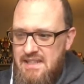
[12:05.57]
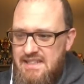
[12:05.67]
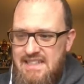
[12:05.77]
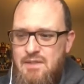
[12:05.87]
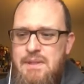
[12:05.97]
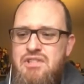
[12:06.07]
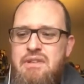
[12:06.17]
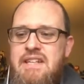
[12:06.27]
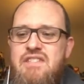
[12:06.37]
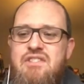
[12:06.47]
Yeah, the
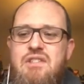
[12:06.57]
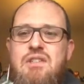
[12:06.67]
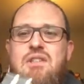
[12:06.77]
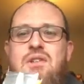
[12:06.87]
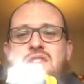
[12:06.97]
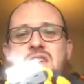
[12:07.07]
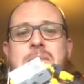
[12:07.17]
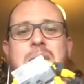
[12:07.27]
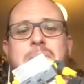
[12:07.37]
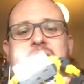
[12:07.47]
windscreen is under the
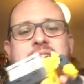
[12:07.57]
backpack